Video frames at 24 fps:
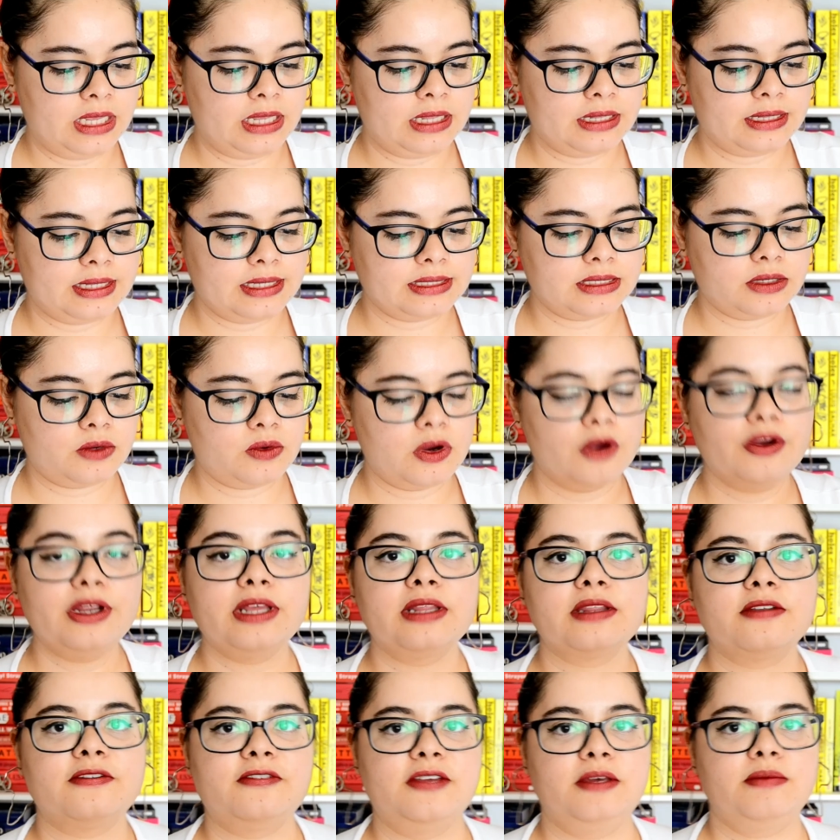There's a quote in
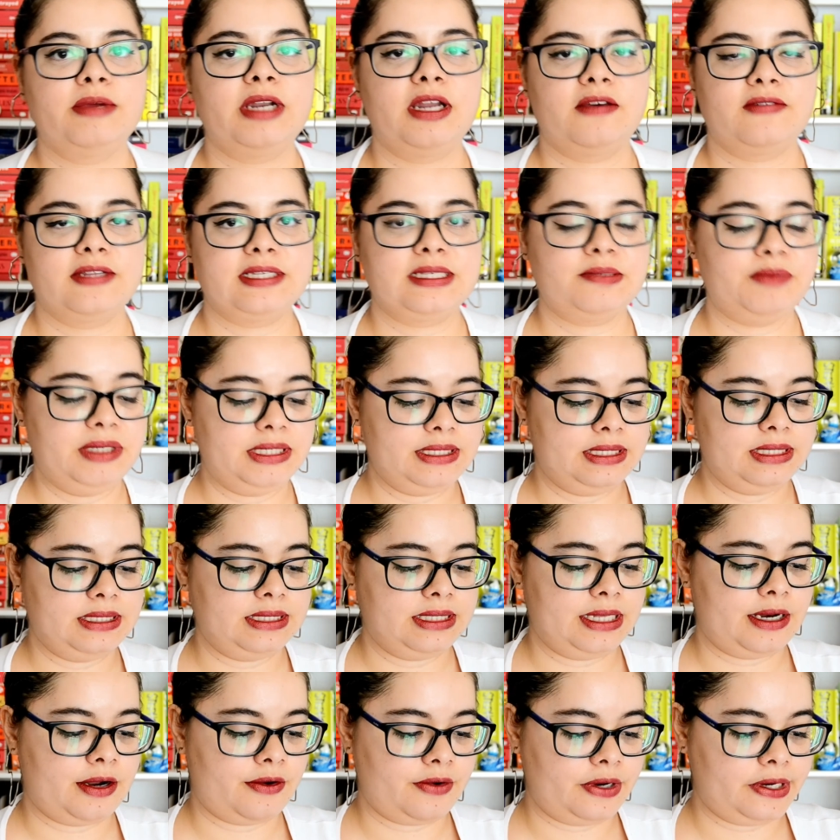The Female of a Species
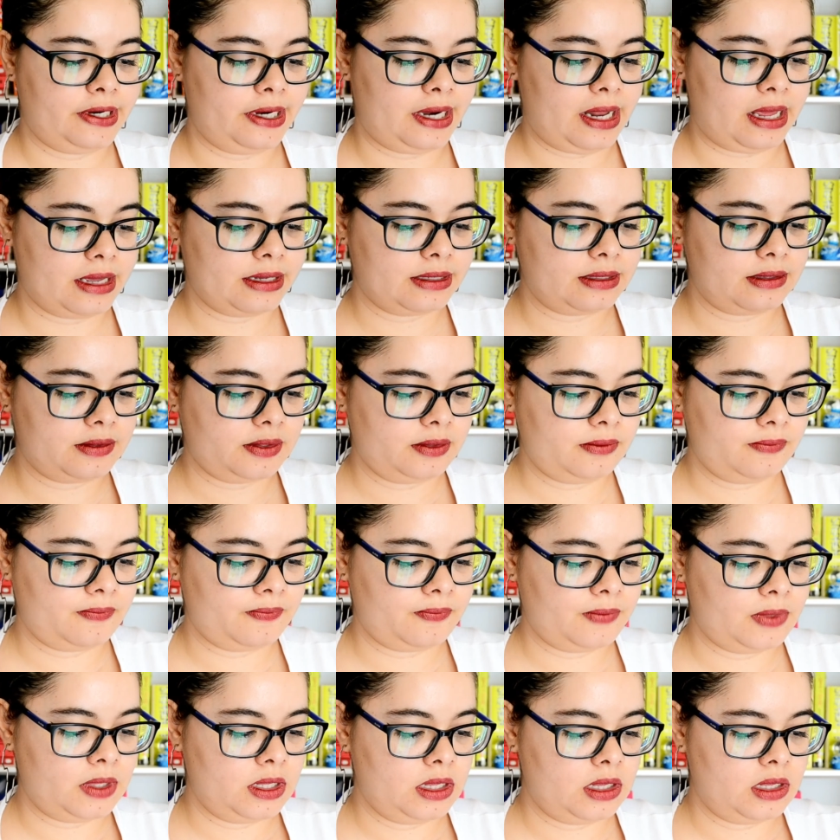that I really liked.
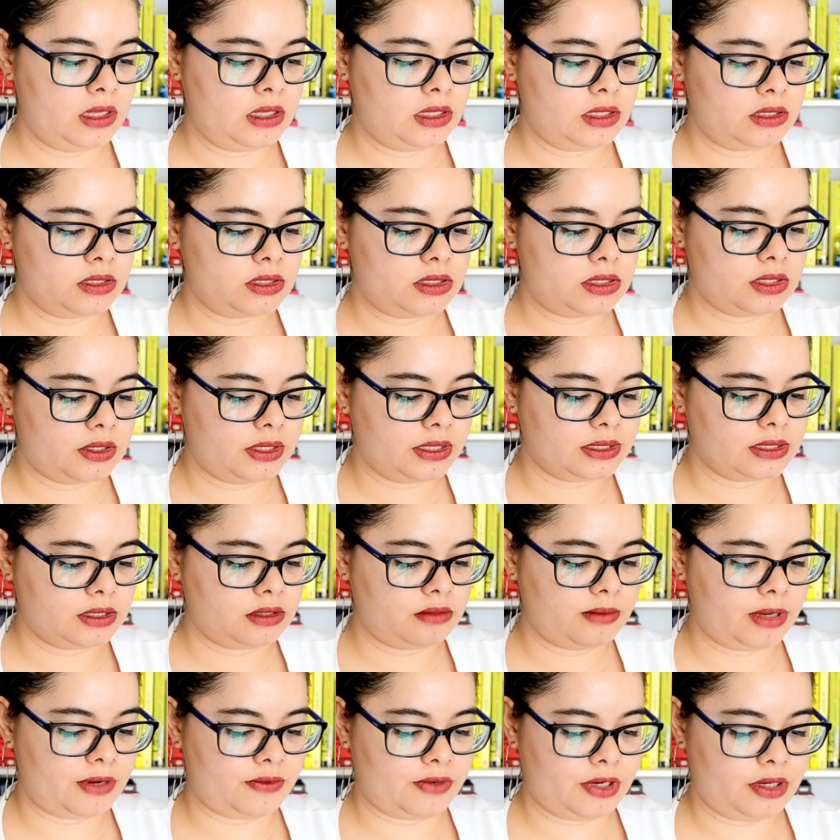So let's go to
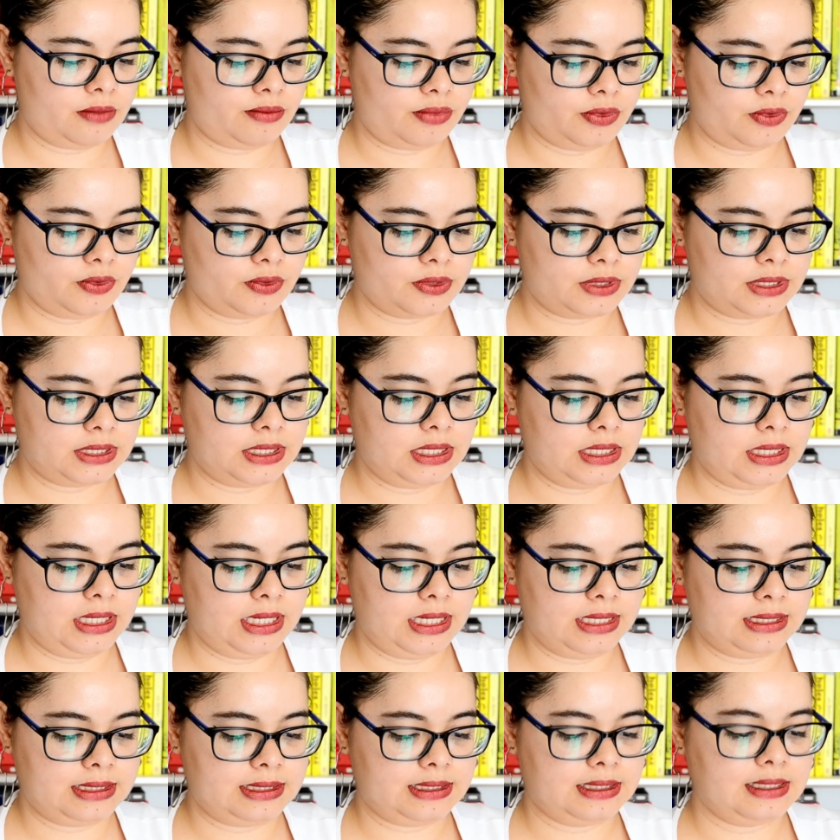my read books.
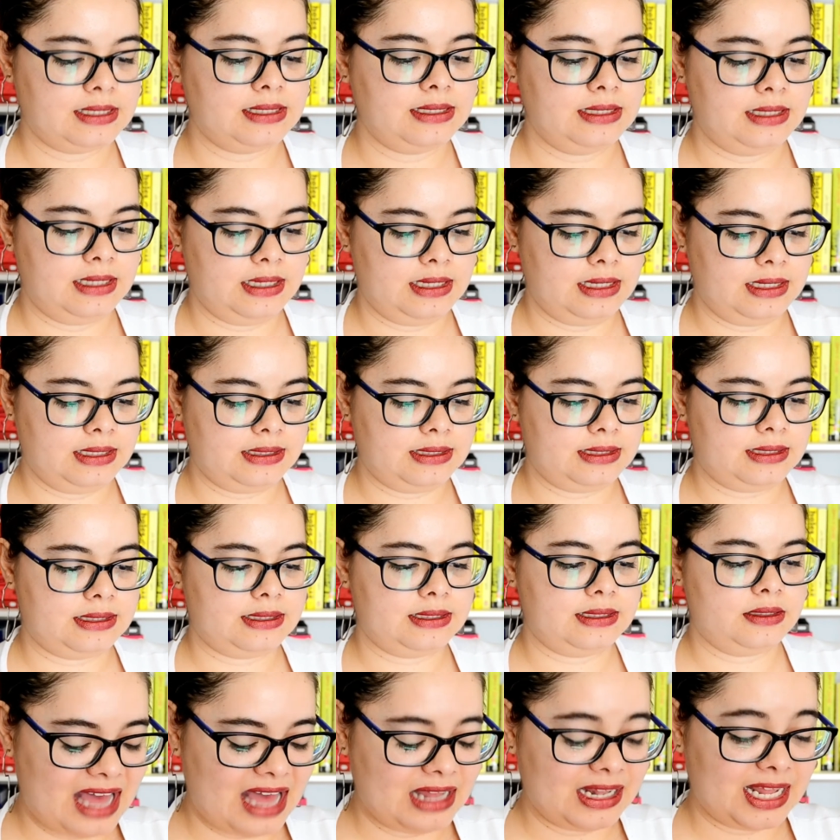Yes.
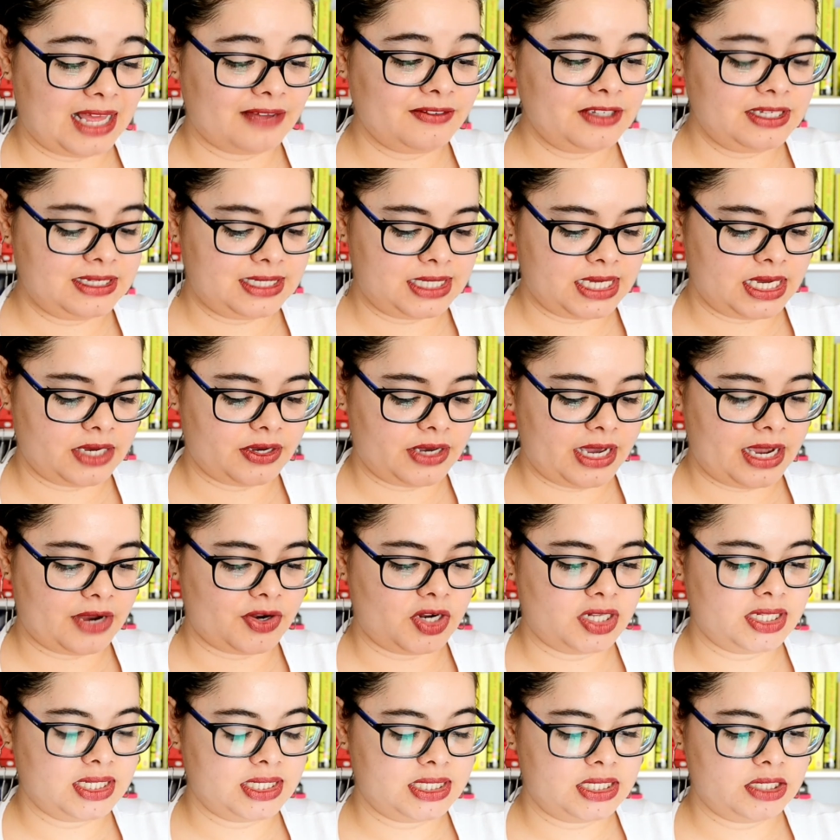I'll have to say, okay, I
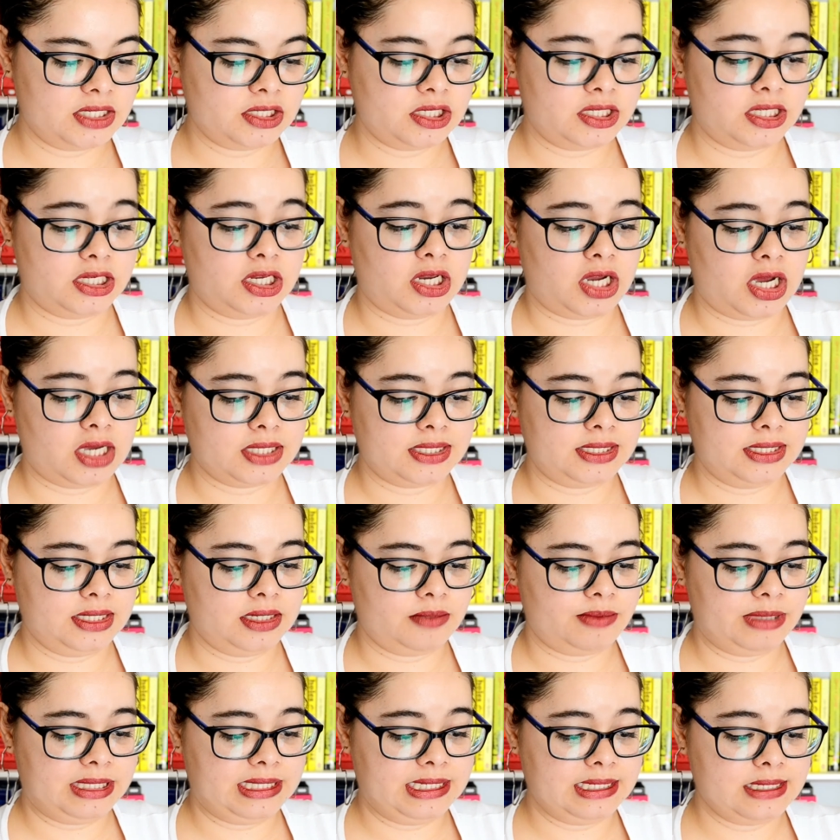read the series last year,
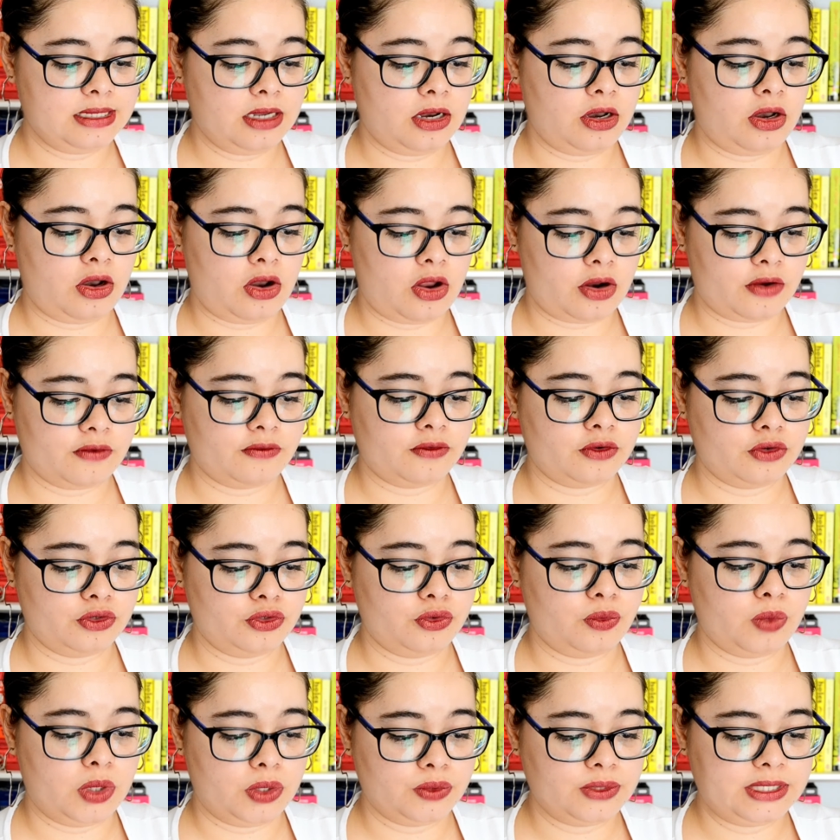but there's a lot of good
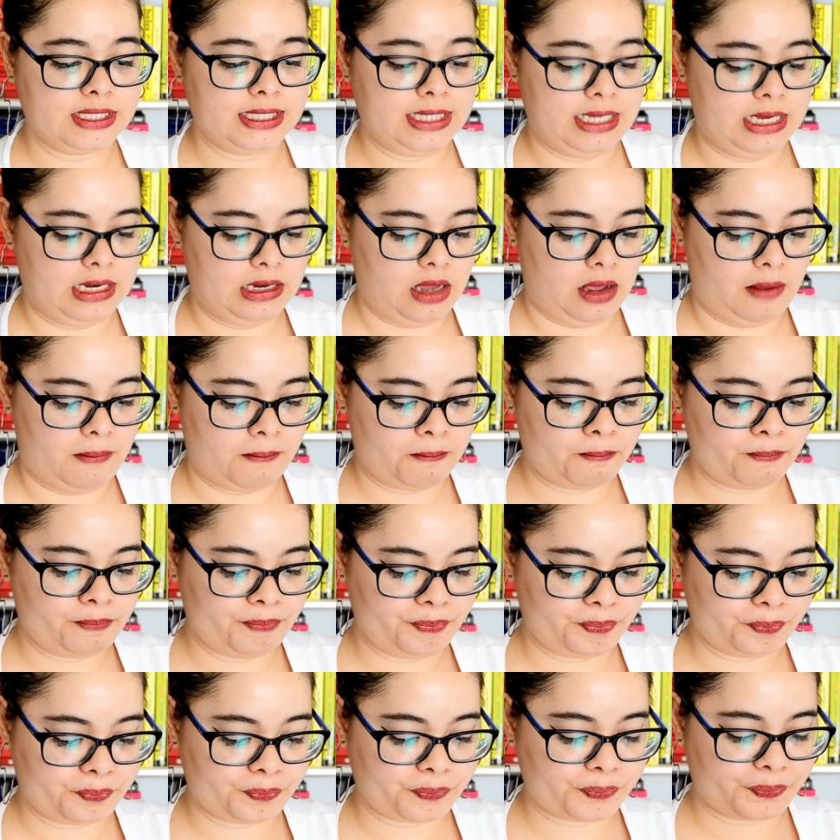quotes in
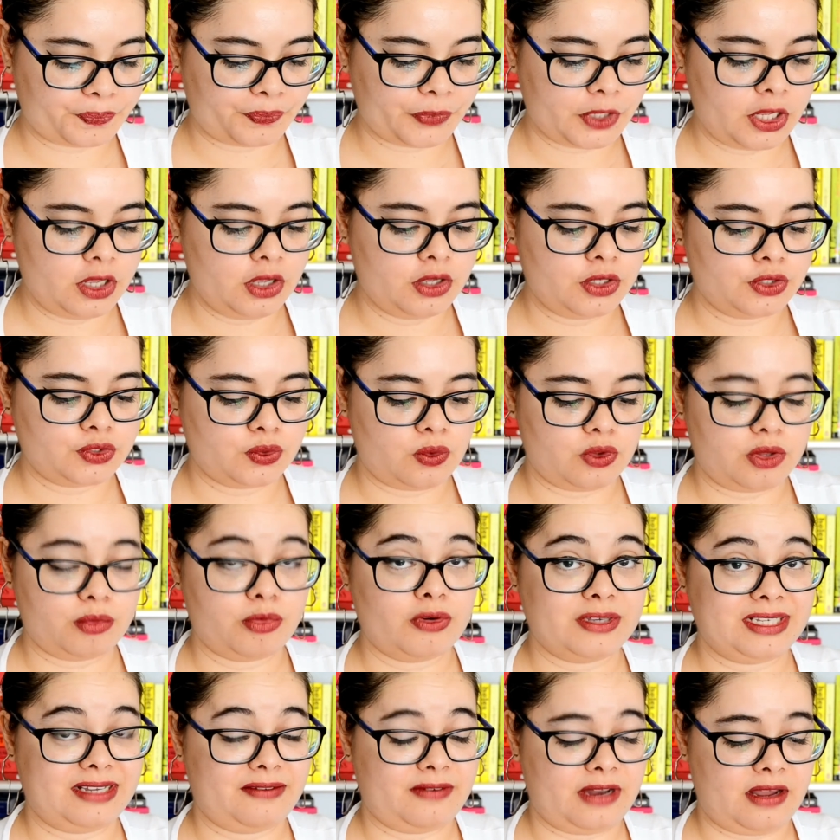To All the
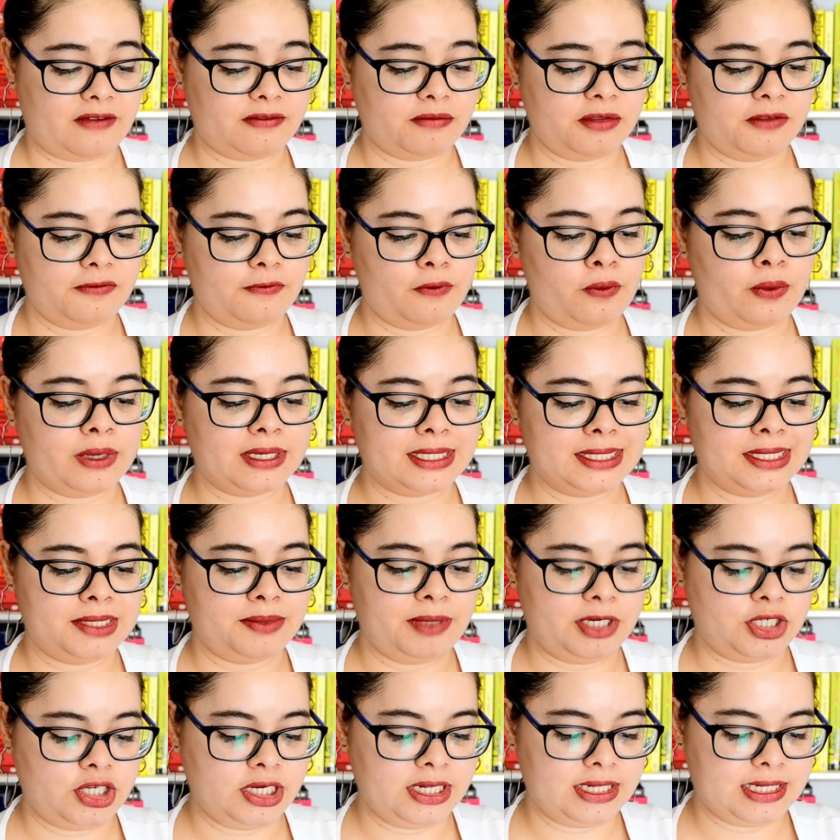Boys I've Loved Before,
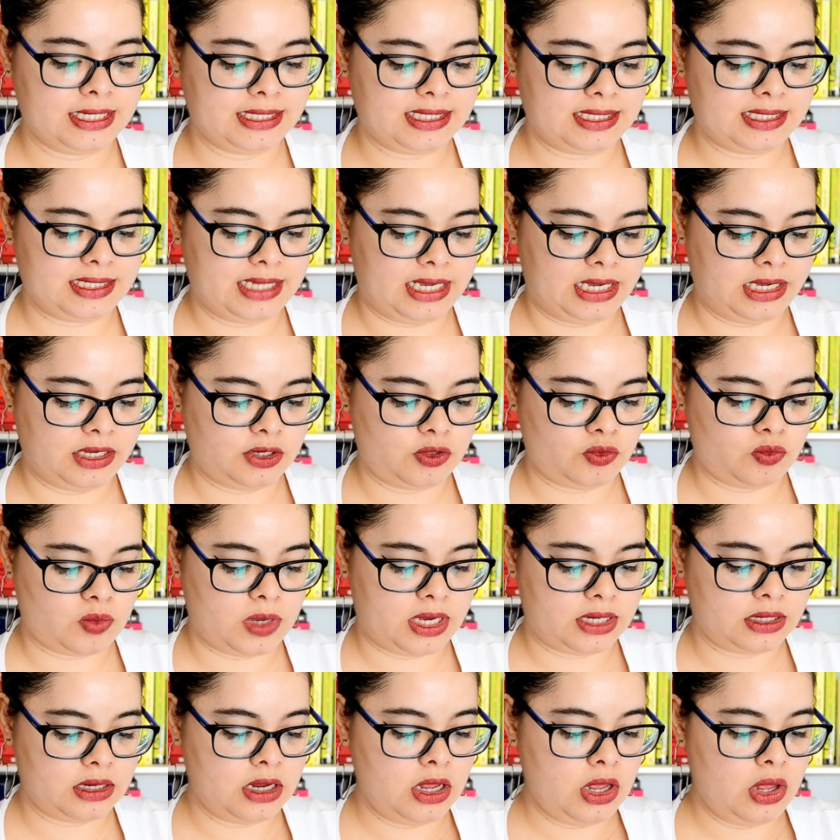especially that second
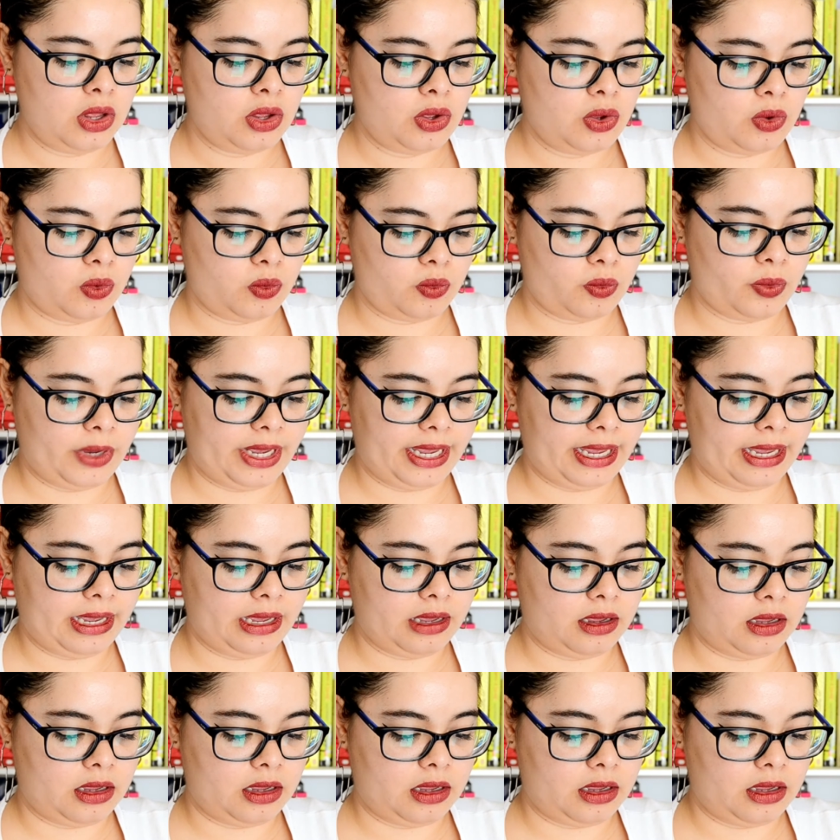one where